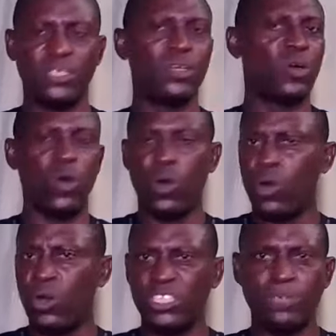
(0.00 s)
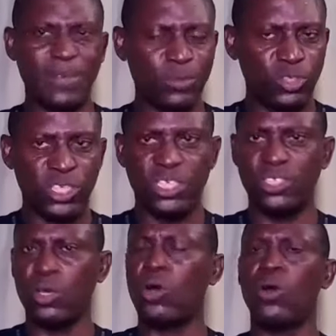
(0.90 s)
Thank you for watching
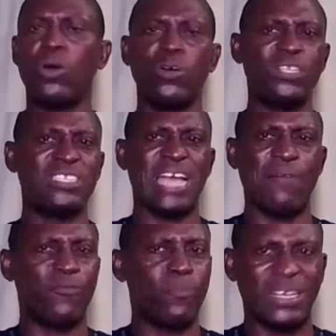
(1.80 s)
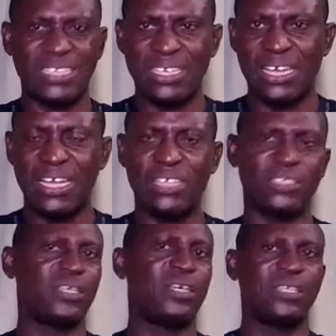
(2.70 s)
to this extent. Please don't
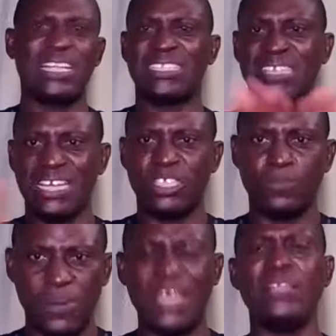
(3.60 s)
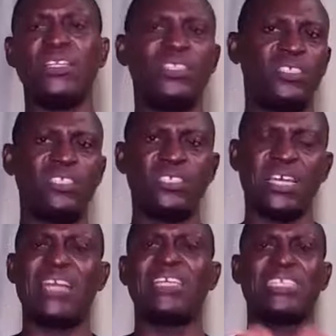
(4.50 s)
go away. After this
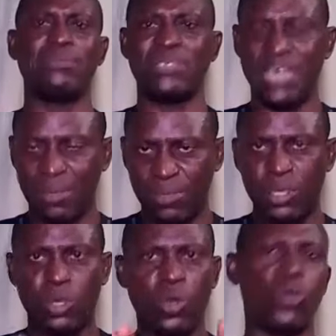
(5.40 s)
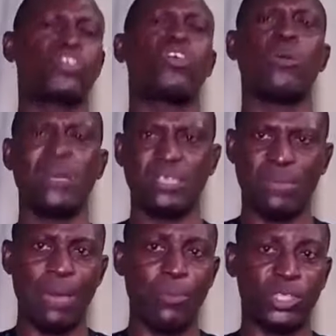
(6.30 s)
short break, let's go to
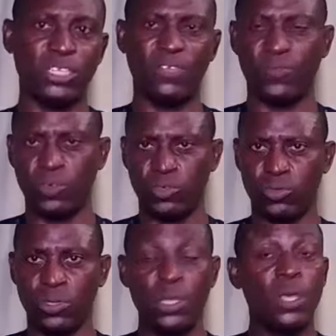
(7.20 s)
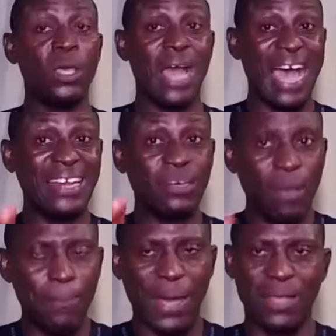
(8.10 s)
the farm and see how we do
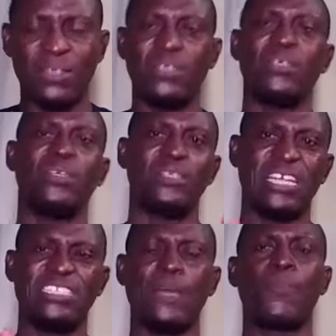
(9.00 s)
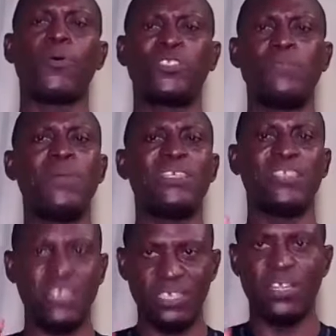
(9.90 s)
it in the
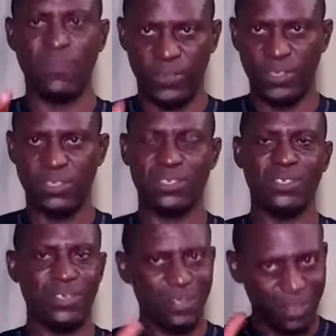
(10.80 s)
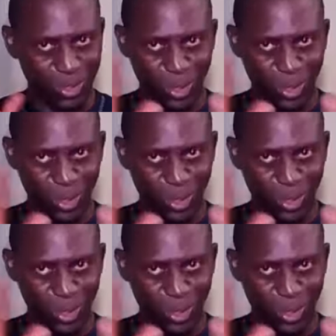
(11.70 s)
broiler farm during